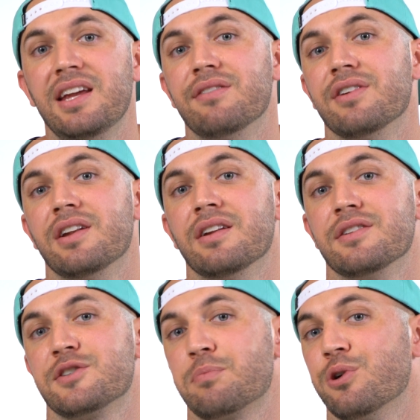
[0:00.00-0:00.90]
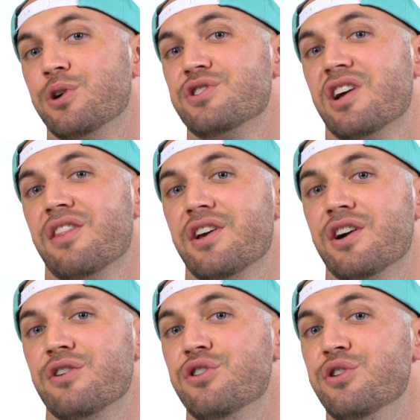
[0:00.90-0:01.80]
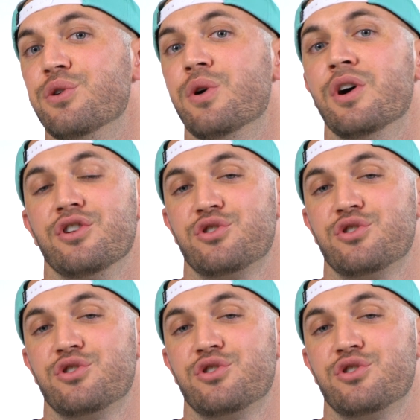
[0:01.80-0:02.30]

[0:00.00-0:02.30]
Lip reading: even splurge on their new